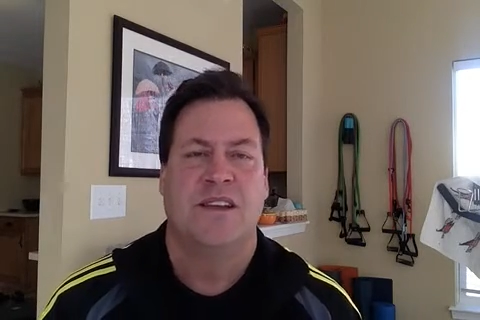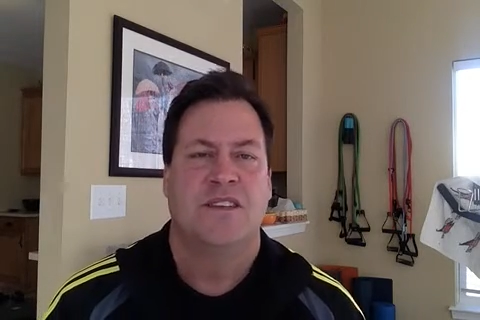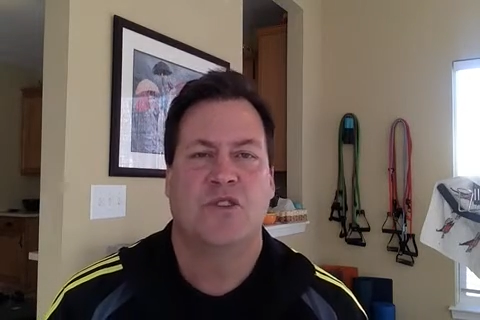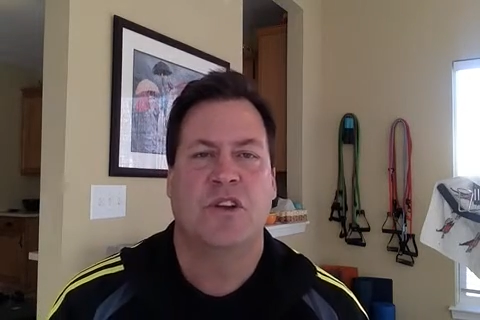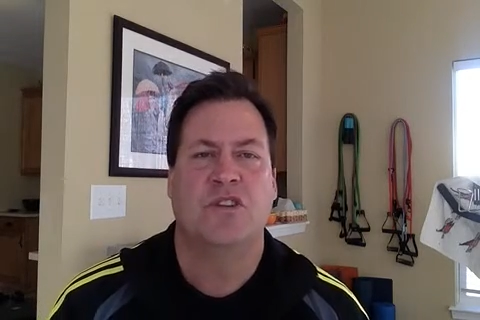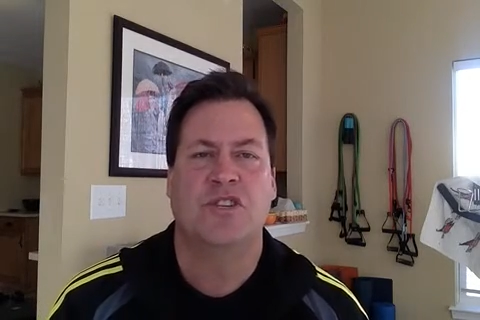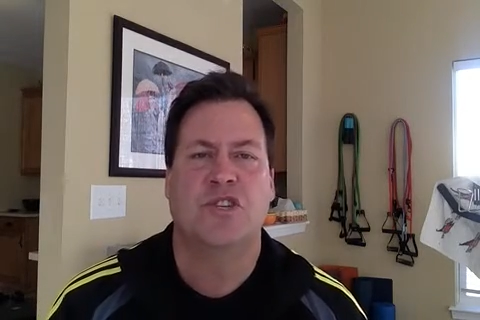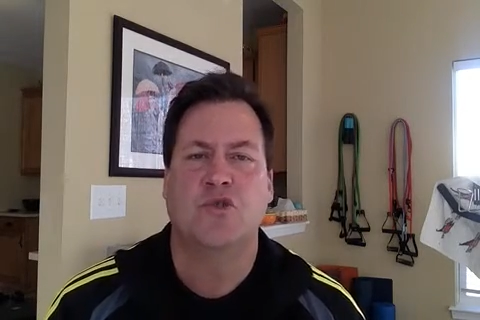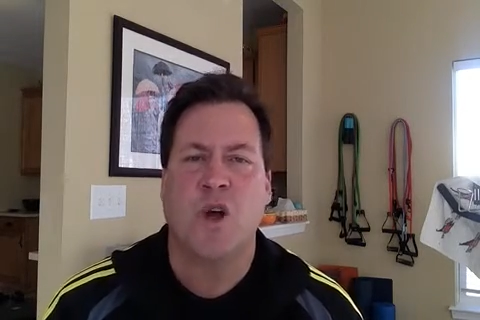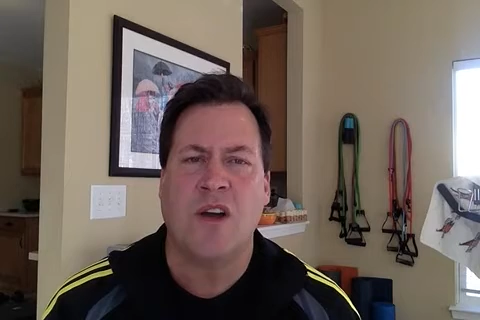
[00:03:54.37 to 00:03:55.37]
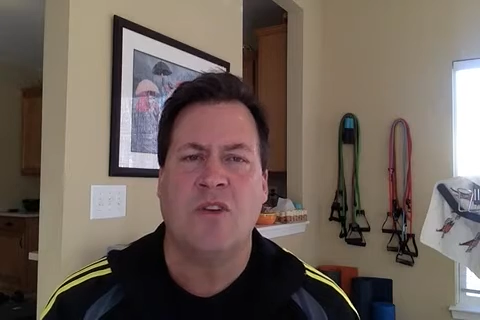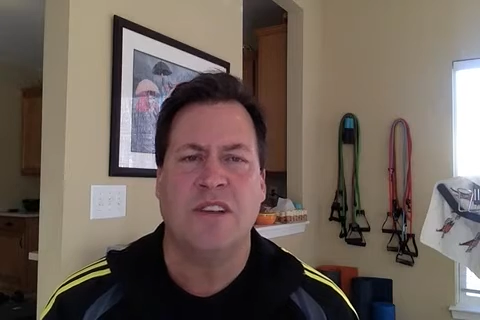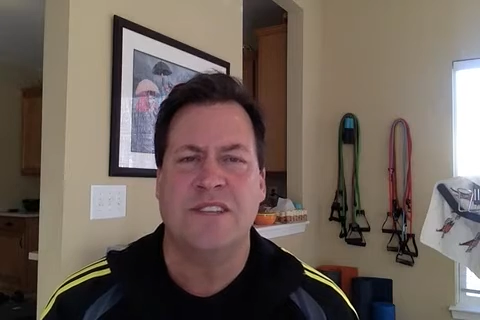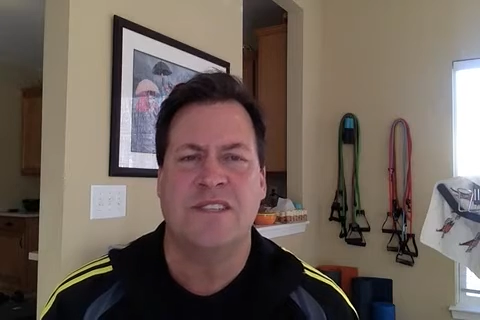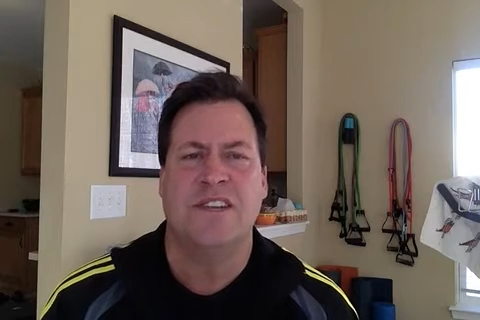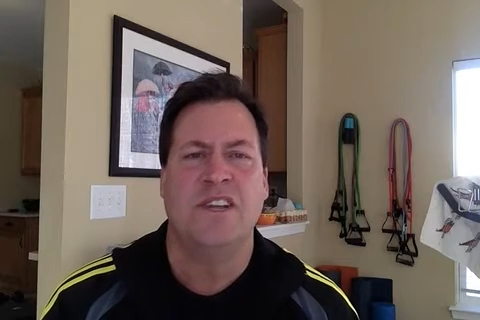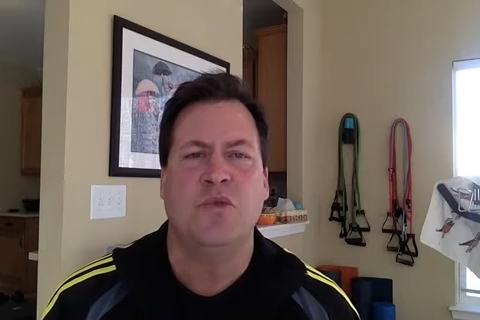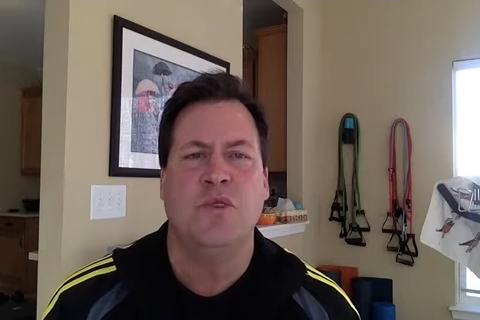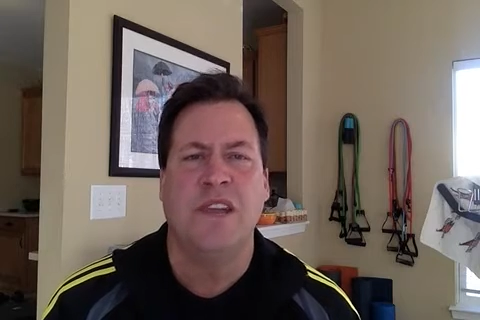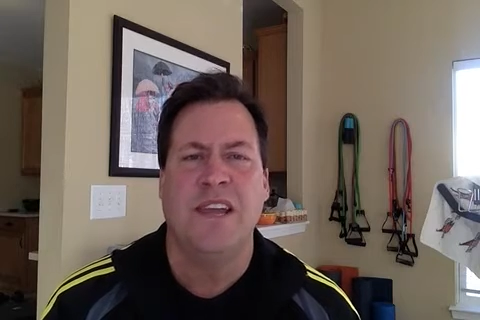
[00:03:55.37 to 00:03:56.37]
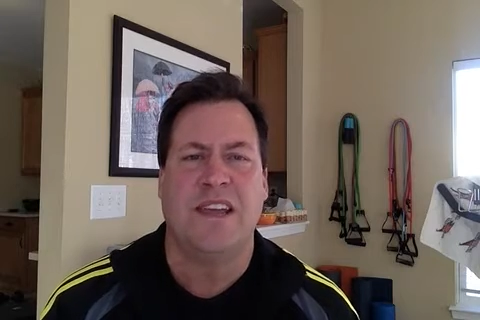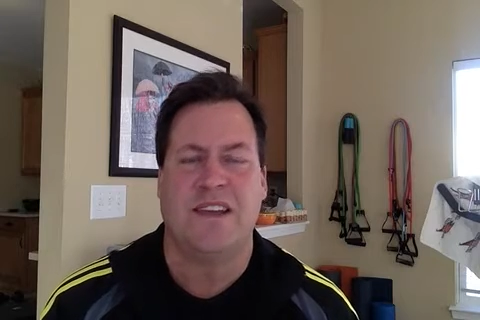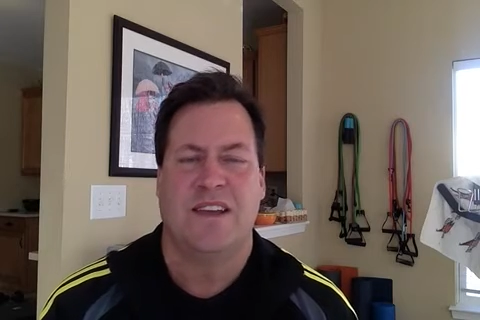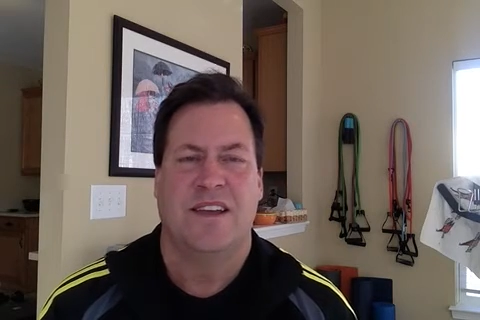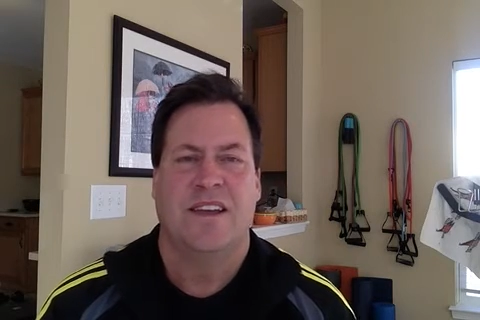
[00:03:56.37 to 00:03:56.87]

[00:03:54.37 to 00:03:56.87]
So your struggle isn't unique.